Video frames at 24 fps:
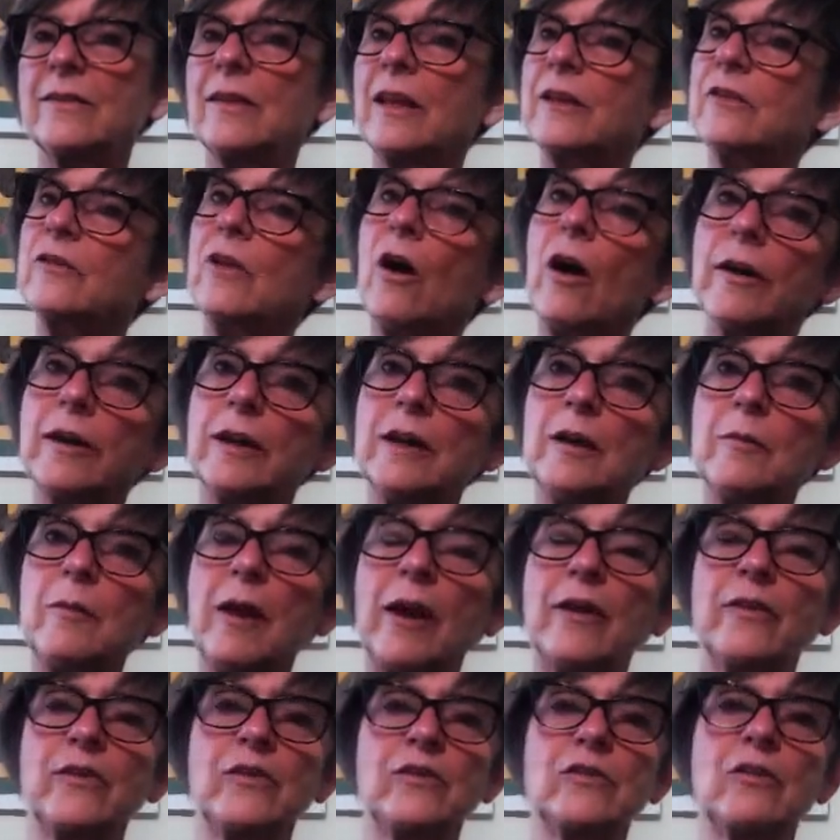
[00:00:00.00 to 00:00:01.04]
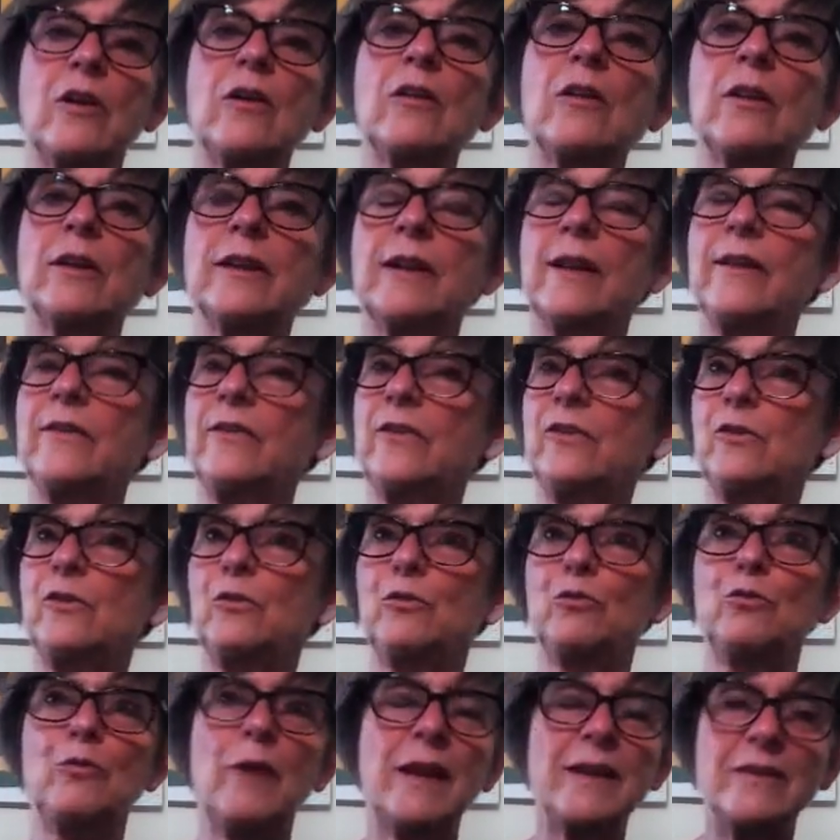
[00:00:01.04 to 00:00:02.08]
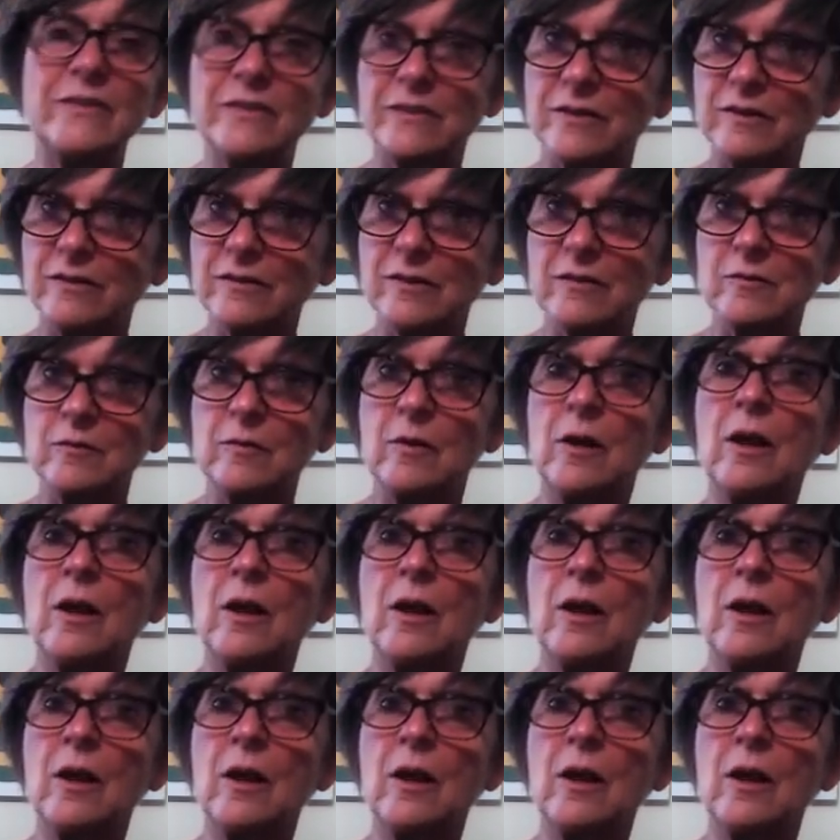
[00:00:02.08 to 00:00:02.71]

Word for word: like talking about a struggle against racism,